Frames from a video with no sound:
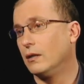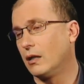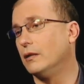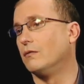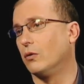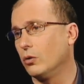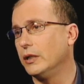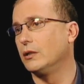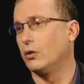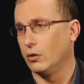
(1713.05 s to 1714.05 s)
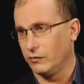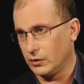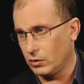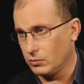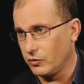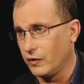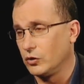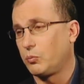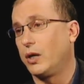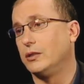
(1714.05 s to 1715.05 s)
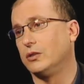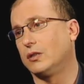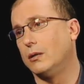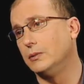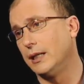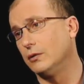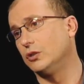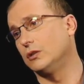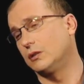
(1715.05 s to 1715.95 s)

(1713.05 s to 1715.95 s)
kind of learning curve in terms of those prices coming down